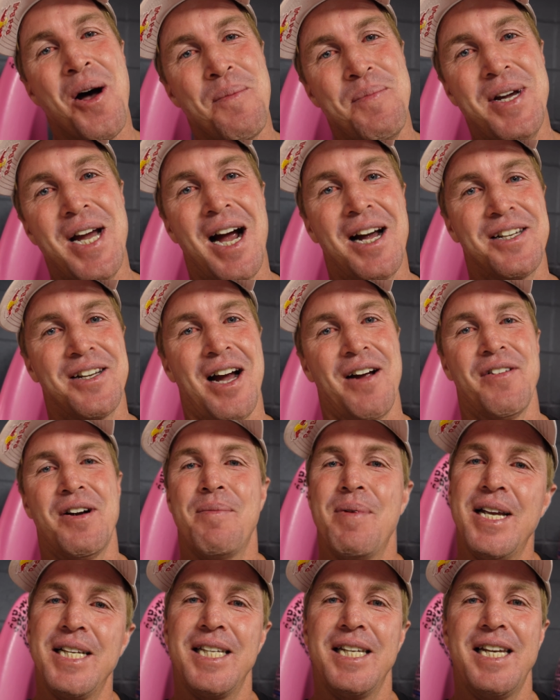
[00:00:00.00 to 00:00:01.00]
Hope you guys are having an
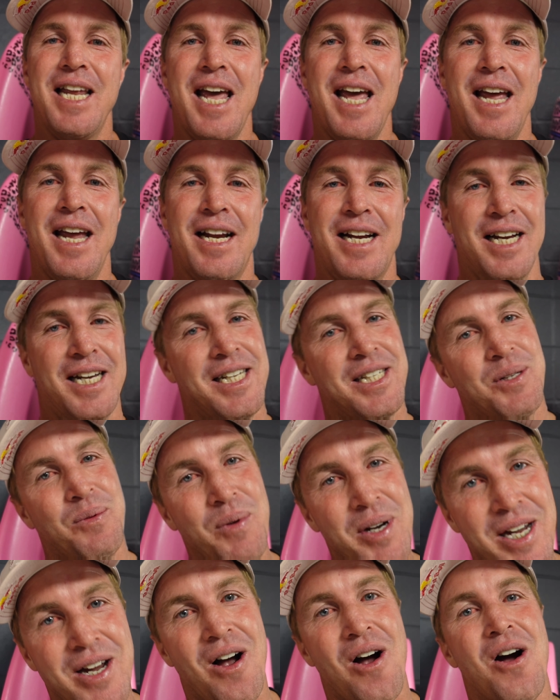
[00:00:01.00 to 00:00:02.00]
amazing day because
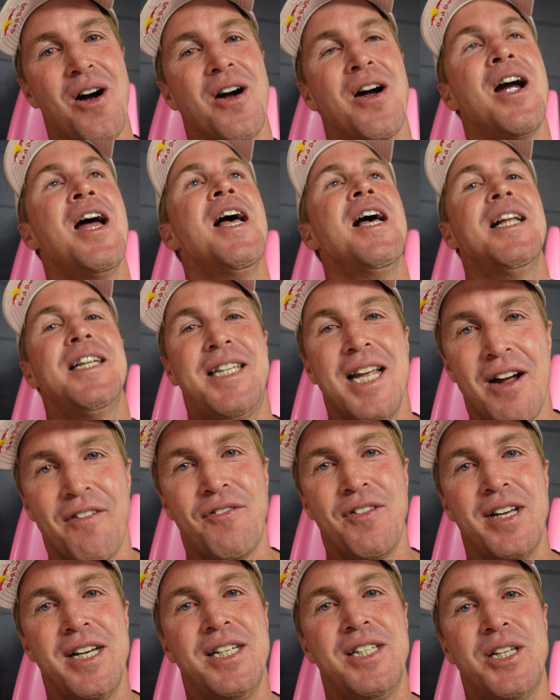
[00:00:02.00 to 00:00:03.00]
we are
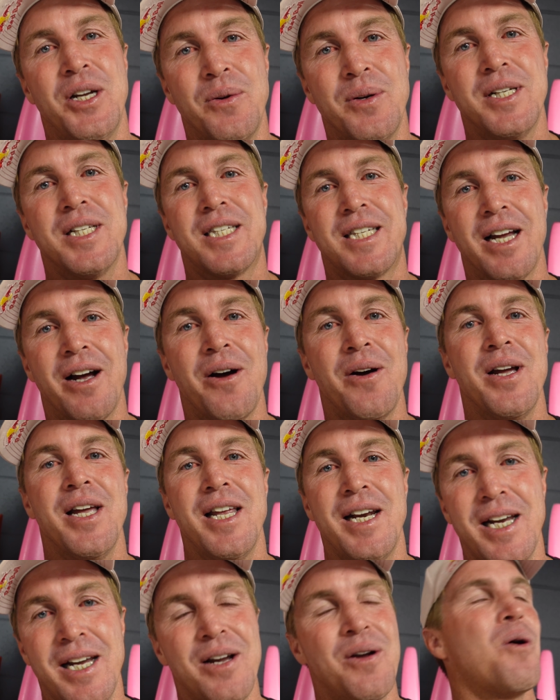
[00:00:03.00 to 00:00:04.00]
definitely doing so
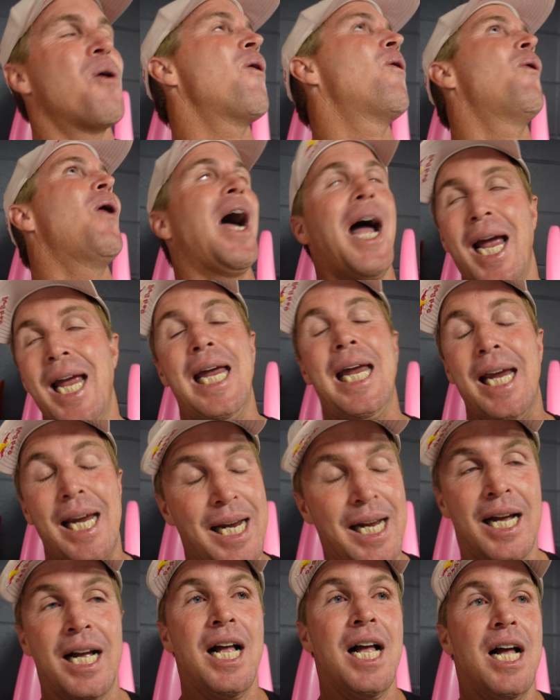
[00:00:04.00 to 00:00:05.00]
in
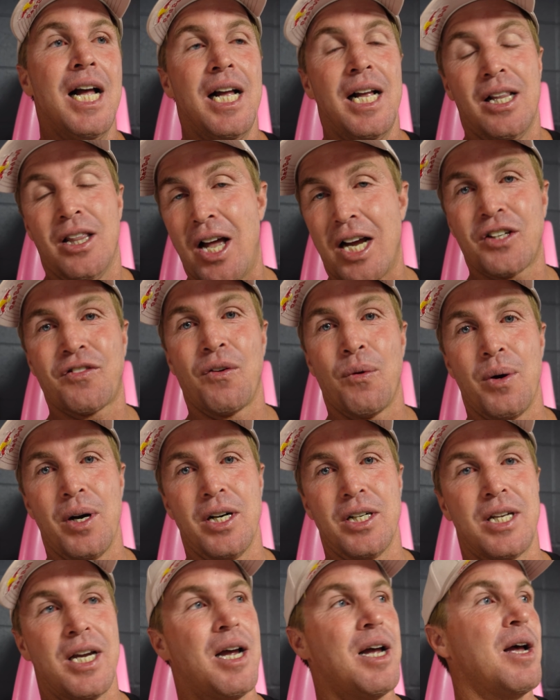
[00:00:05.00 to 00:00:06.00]
Hawaii. Lost for
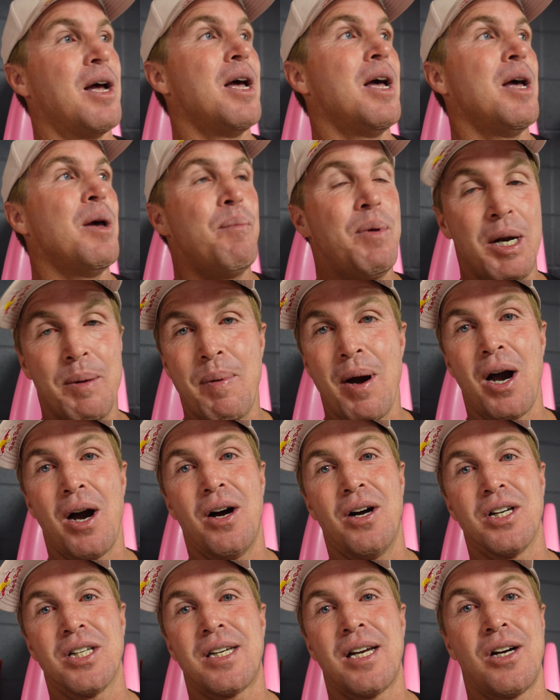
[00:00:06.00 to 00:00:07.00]
words. Big
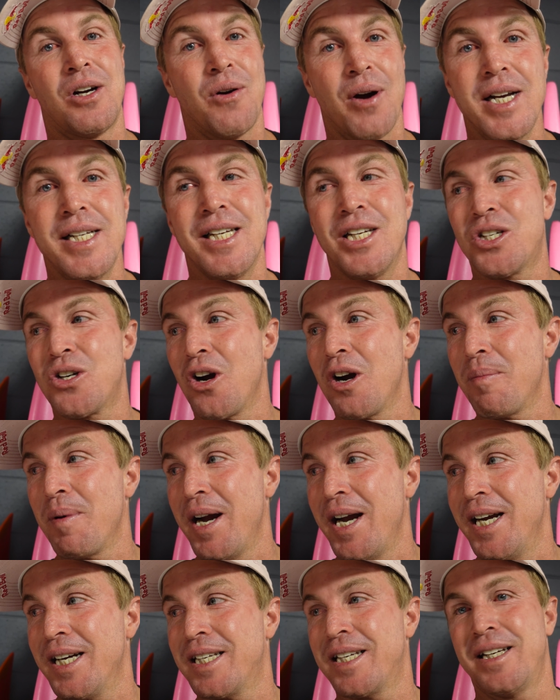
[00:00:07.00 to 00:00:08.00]
barrels, crazy shore
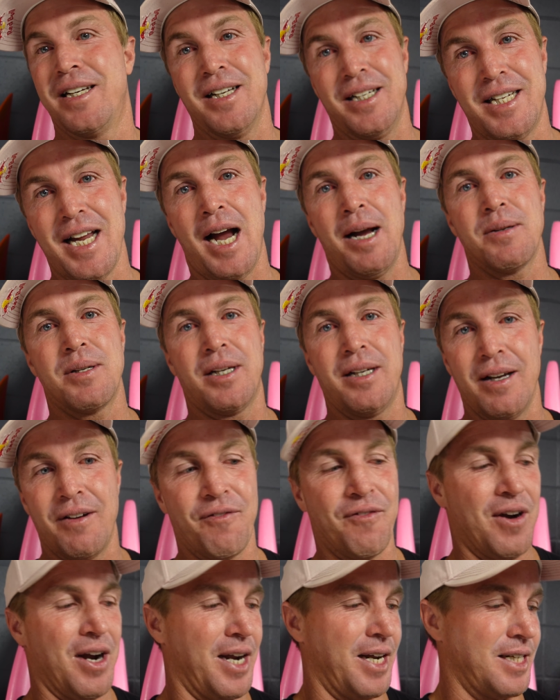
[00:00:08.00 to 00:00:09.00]
breaks, good times with good
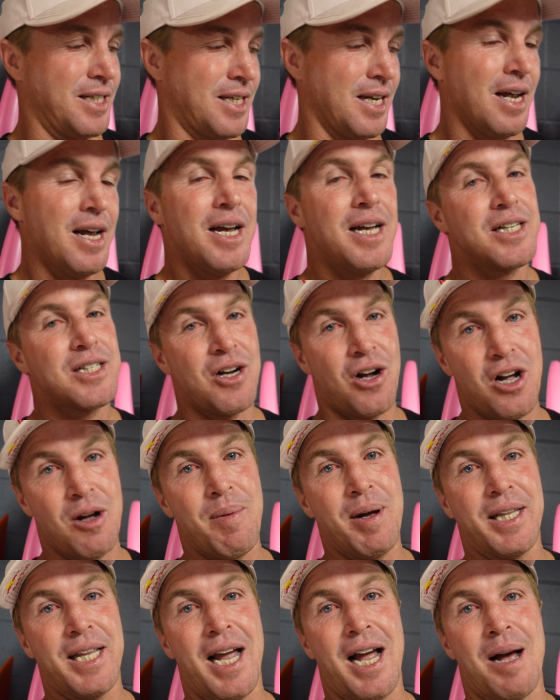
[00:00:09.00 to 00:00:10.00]
friends. It's all
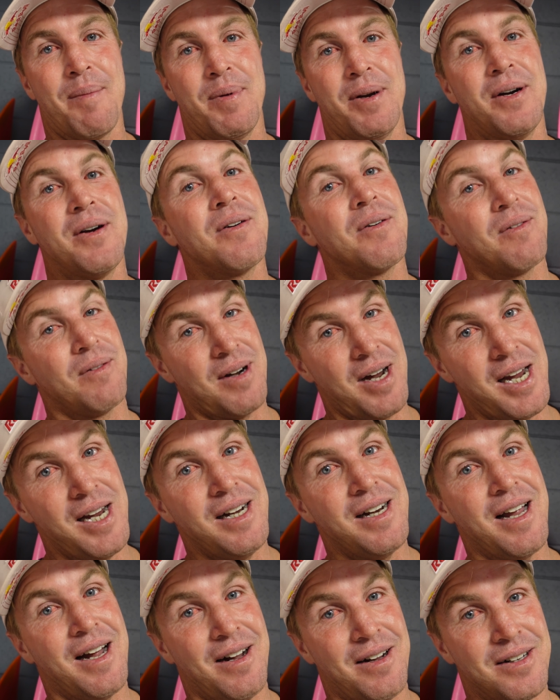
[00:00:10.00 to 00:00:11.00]
about to happen
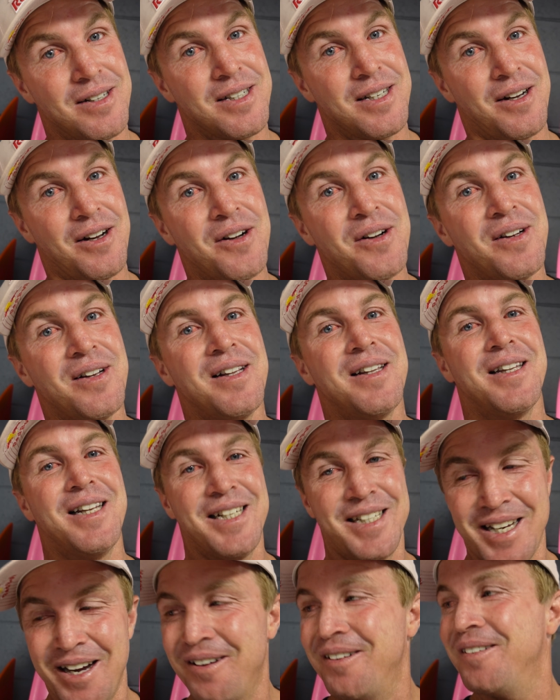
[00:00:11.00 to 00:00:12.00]
right now. So let's go.